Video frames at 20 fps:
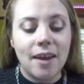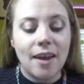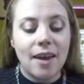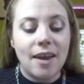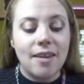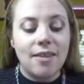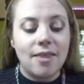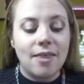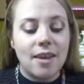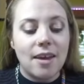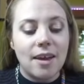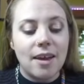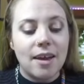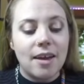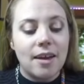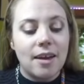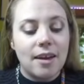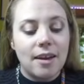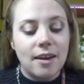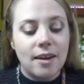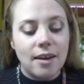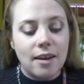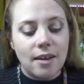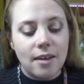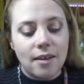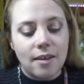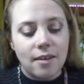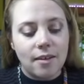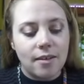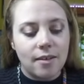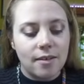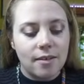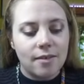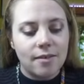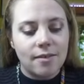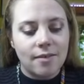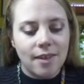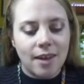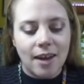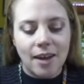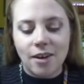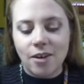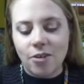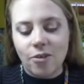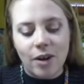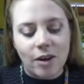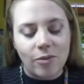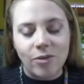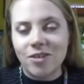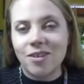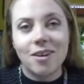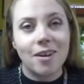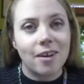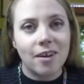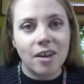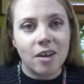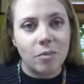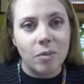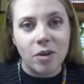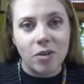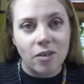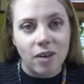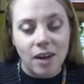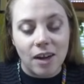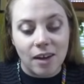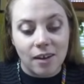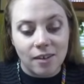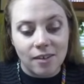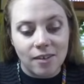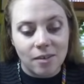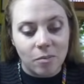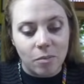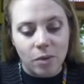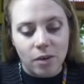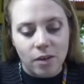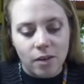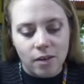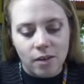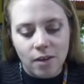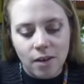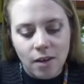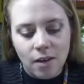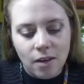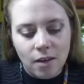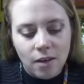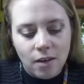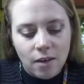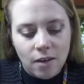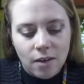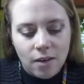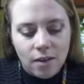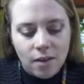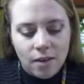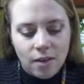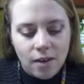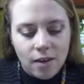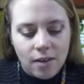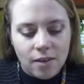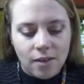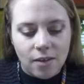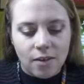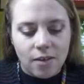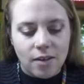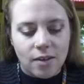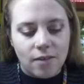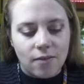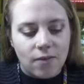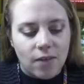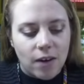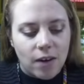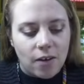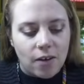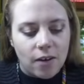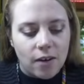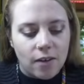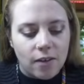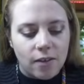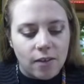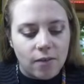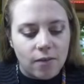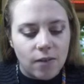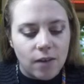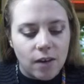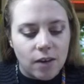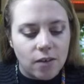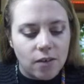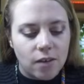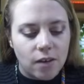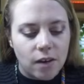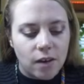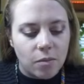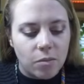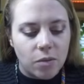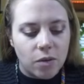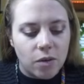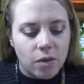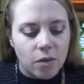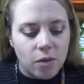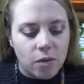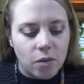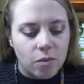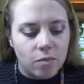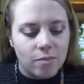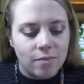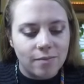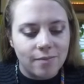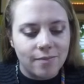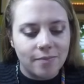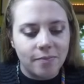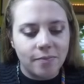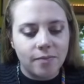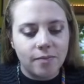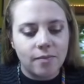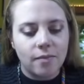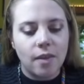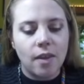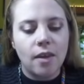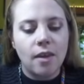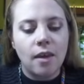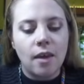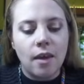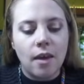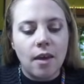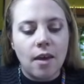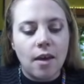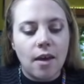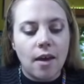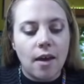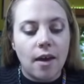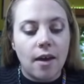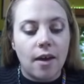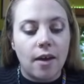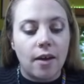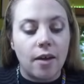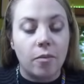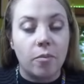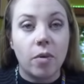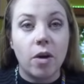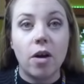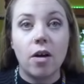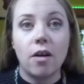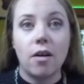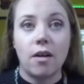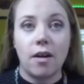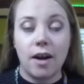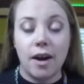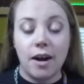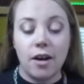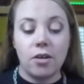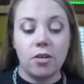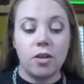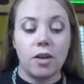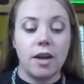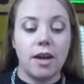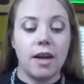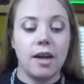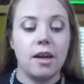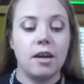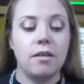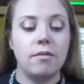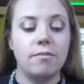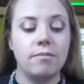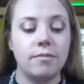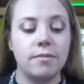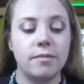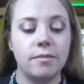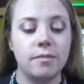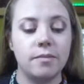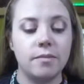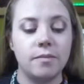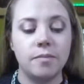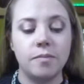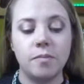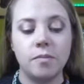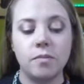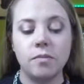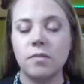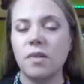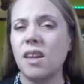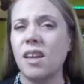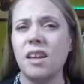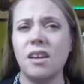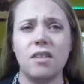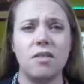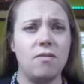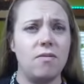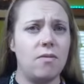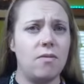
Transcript: And then, I know I was talking about necks, but it's good to figure out the face shape too. Our hairline is